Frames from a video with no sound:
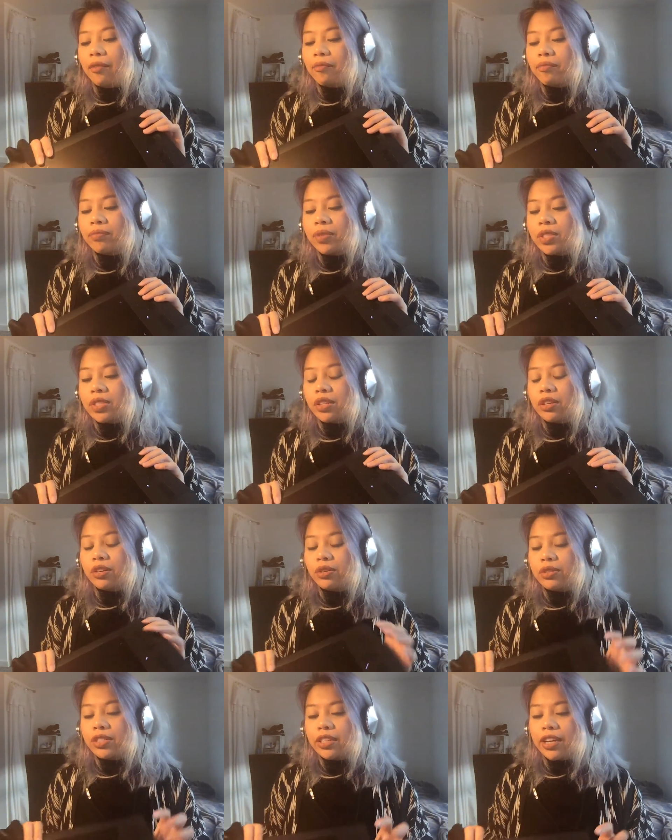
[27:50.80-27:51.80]

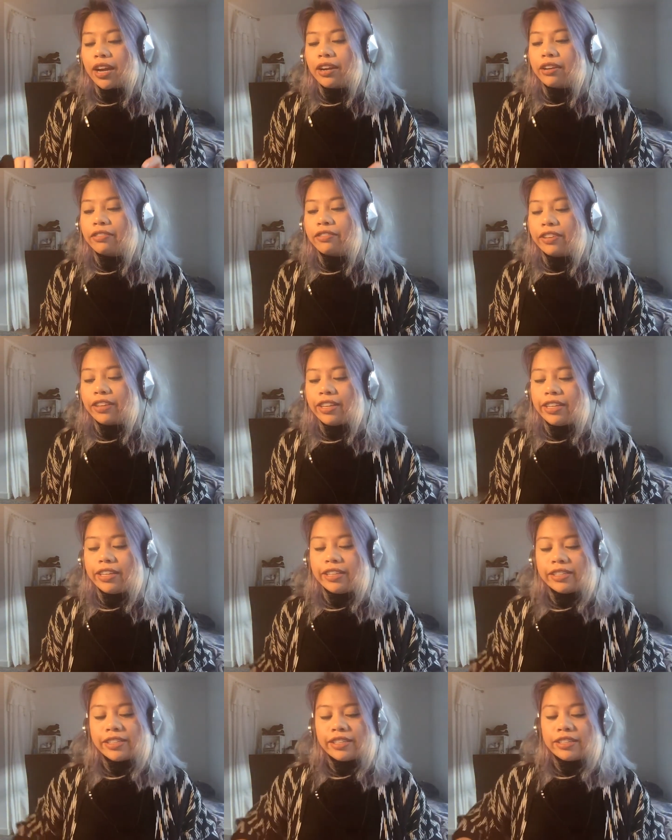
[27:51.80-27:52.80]
So to kind of
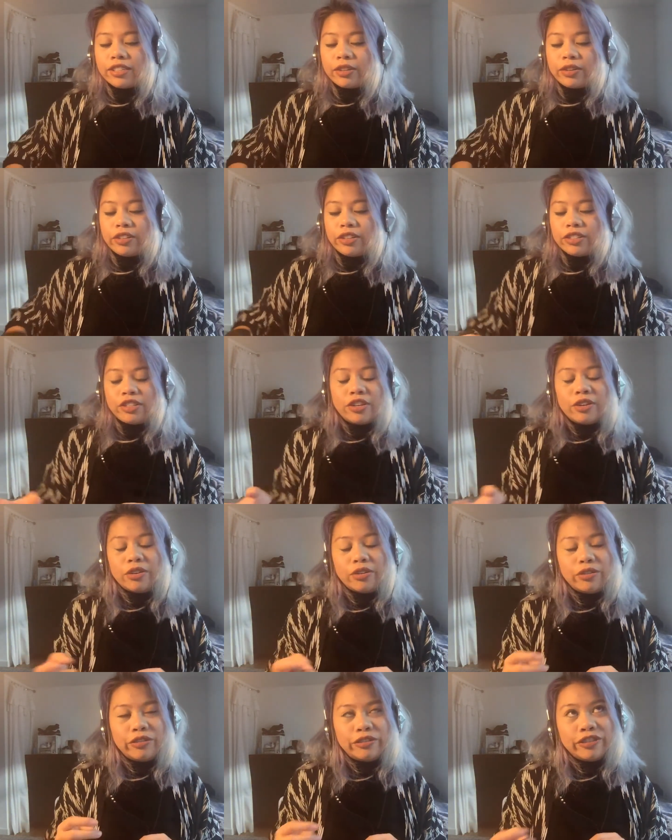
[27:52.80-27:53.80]
ease, and so there's
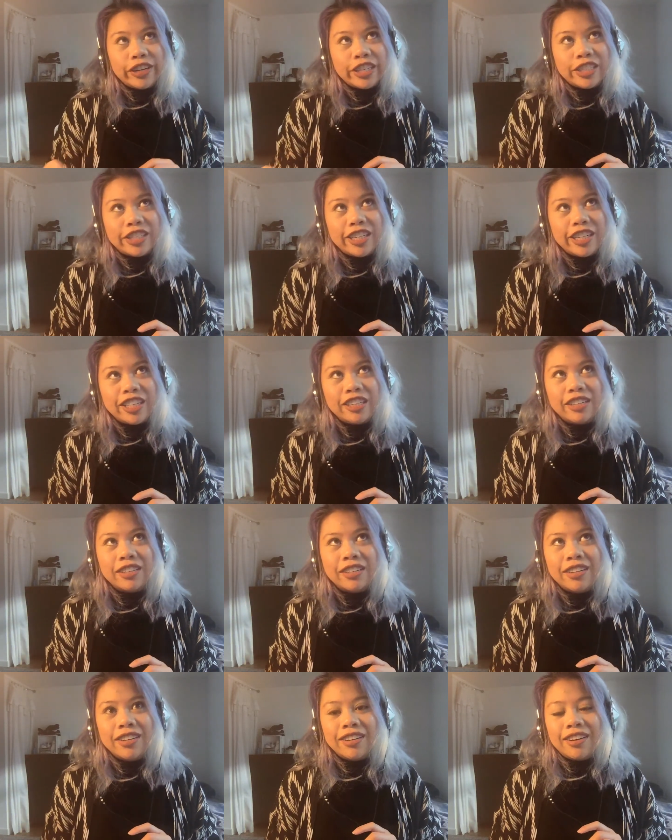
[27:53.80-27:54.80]
no
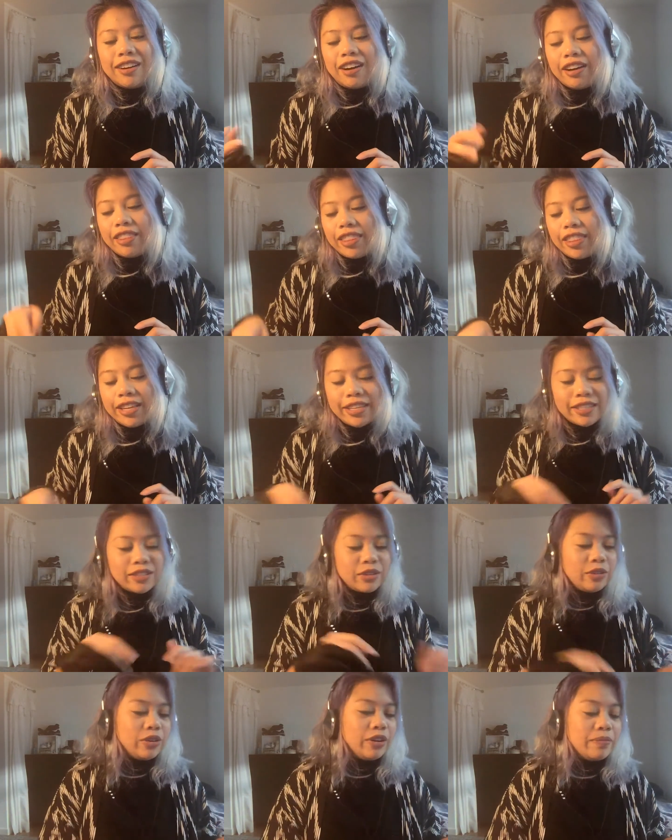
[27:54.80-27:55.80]
friction on this
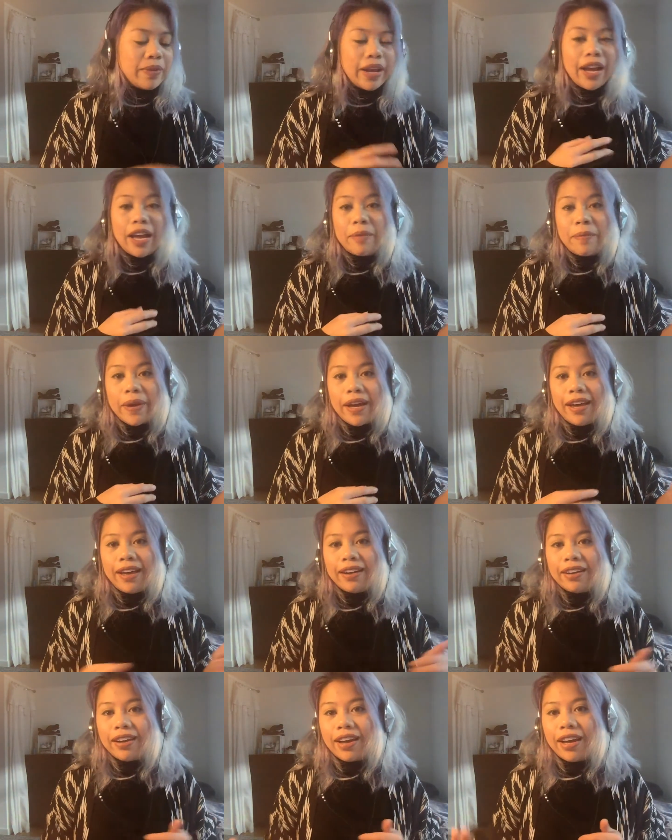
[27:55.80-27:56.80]
or my
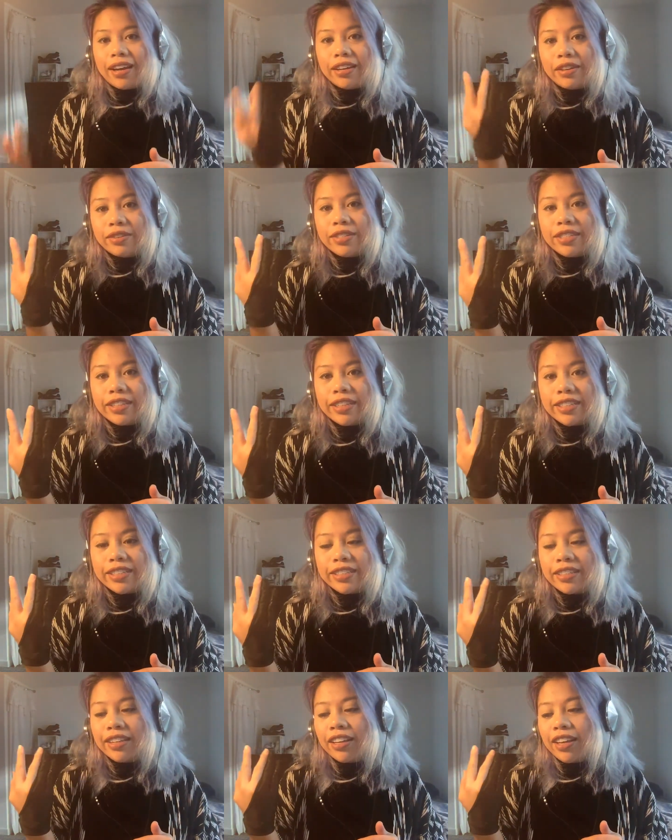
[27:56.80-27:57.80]
iPad, I use this.